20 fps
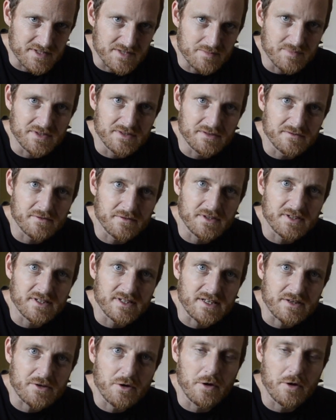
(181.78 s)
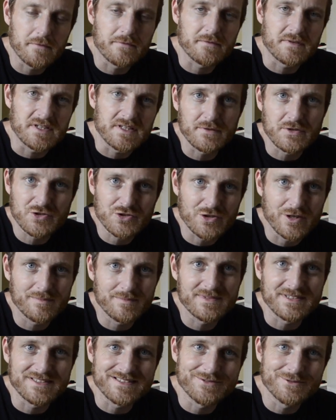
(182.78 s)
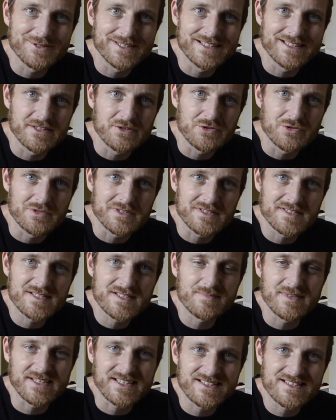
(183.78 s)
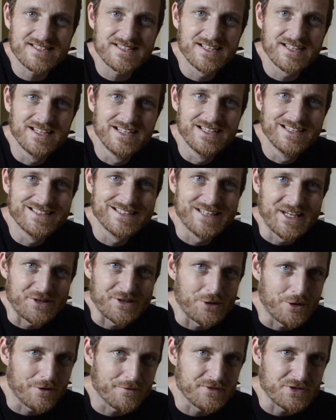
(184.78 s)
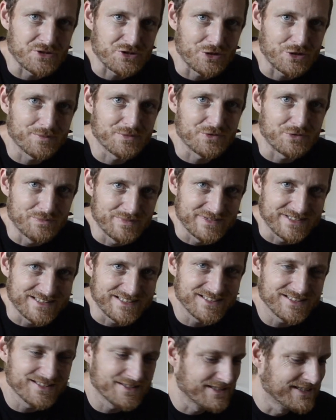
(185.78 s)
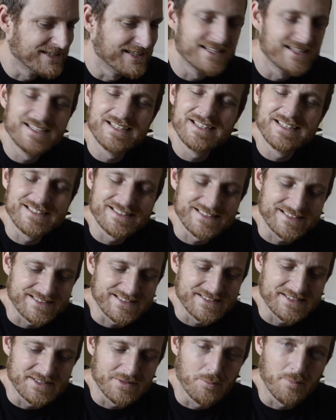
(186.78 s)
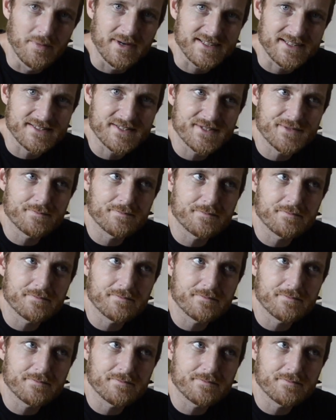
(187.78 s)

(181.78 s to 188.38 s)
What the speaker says: as a bit of a coffee shop in the way that you'd expect a coffee shop to be, but